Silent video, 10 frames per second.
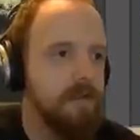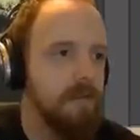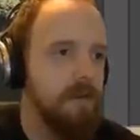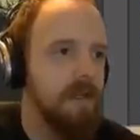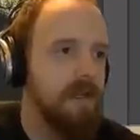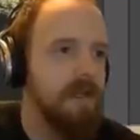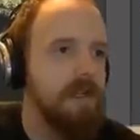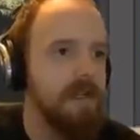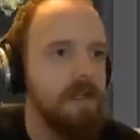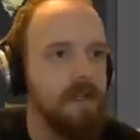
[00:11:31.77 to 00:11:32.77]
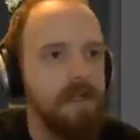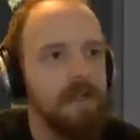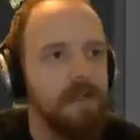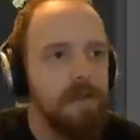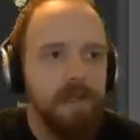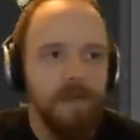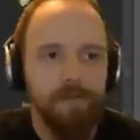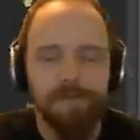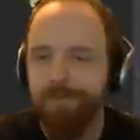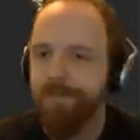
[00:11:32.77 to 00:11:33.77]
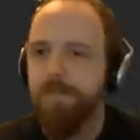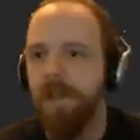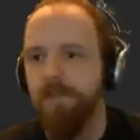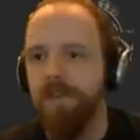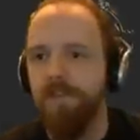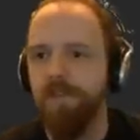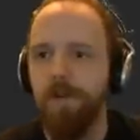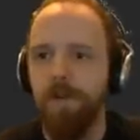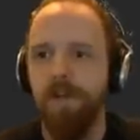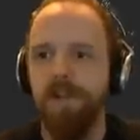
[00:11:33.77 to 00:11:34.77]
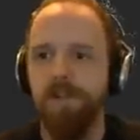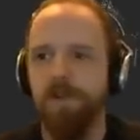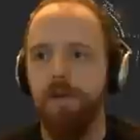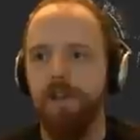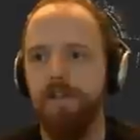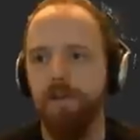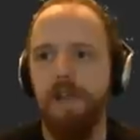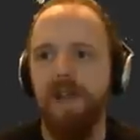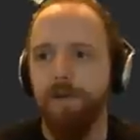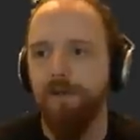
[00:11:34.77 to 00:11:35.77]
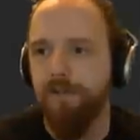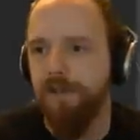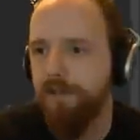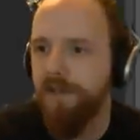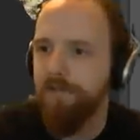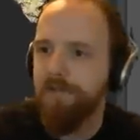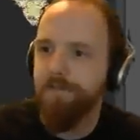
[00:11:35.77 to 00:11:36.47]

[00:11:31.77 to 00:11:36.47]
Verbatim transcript: Whee! There we go. So that's a great way to quickly do hills and stuff.